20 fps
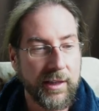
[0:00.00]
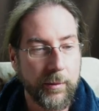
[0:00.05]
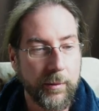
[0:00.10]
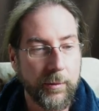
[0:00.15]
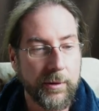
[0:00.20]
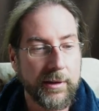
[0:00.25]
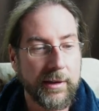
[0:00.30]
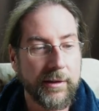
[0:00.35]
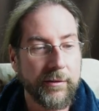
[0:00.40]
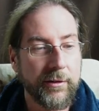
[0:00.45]
He
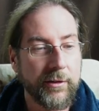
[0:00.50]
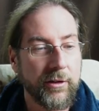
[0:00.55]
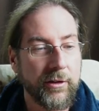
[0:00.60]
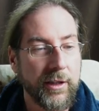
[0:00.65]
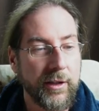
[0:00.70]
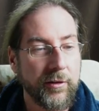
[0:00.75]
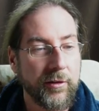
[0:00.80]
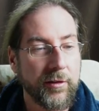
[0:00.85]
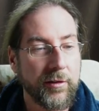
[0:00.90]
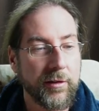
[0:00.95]
will never
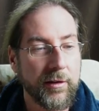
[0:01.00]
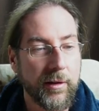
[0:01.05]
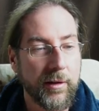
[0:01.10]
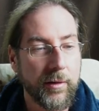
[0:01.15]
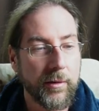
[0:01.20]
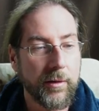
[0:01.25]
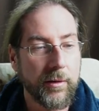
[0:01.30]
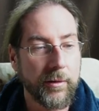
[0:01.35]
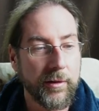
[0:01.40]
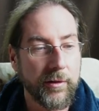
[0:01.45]
change his
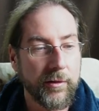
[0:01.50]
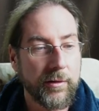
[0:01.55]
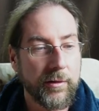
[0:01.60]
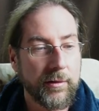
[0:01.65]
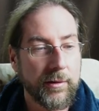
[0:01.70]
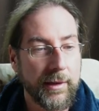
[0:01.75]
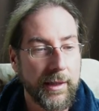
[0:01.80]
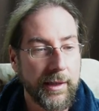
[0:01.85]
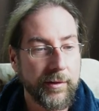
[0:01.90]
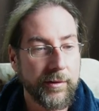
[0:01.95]
logo. He's too
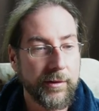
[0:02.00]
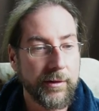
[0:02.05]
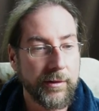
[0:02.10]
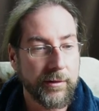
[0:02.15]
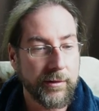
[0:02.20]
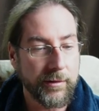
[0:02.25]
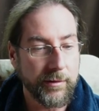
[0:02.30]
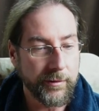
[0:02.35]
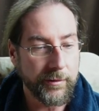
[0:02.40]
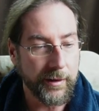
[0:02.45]
lazy to
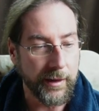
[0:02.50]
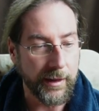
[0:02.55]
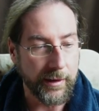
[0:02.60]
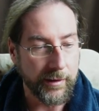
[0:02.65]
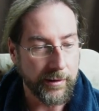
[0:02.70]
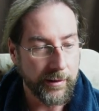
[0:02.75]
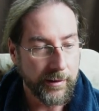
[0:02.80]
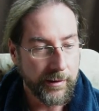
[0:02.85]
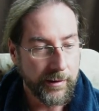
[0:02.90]
do that.